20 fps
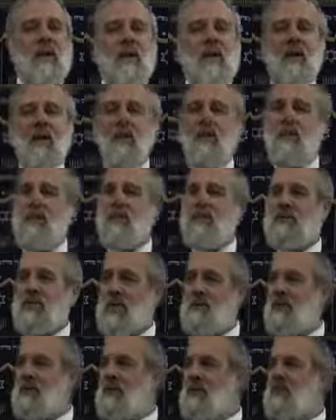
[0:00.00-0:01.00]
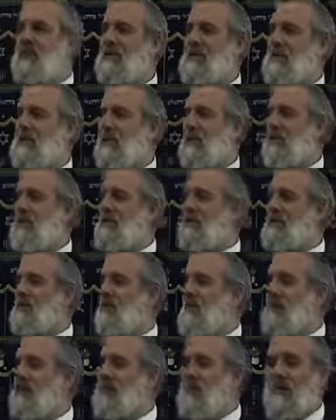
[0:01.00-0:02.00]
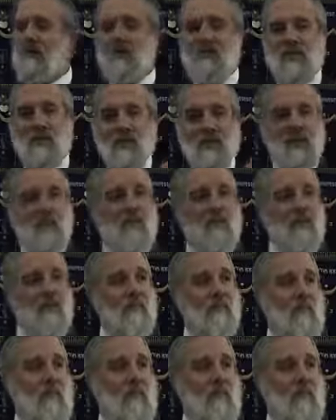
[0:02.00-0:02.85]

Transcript: And of course, Kabbalistically, this whole idea of sending off the